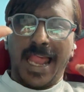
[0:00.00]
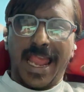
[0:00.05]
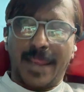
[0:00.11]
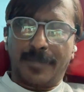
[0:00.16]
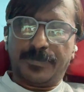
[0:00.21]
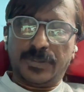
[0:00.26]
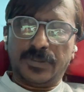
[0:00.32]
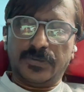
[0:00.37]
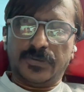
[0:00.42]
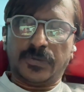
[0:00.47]

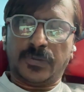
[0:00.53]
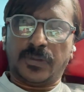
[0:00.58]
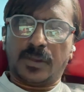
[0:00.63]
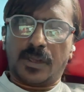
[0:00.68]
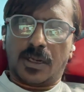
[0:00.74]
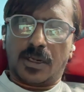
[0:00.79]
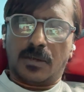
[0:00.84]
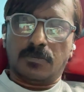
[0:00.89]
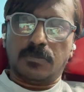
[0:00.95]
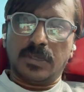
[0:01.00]
Apple's
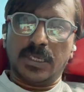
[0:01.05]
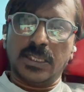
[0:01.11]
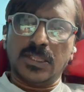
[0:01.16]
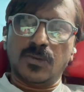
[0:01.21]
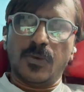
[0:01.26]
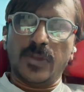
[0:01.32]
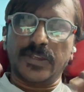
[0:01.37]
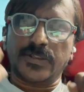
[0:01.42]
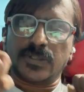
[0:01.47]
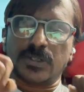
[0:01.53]

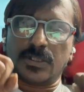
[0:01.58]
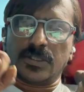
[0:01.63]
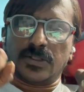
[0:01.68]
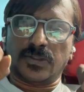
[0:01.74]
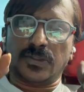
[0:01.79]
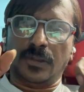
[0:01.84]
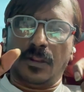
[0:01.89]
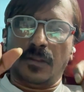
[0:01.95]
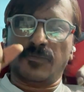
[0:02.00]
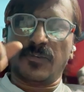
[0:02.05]
innovation
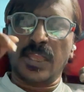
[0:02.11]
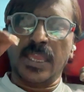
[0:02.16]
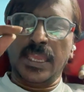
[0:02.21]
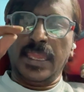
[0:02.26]
itself.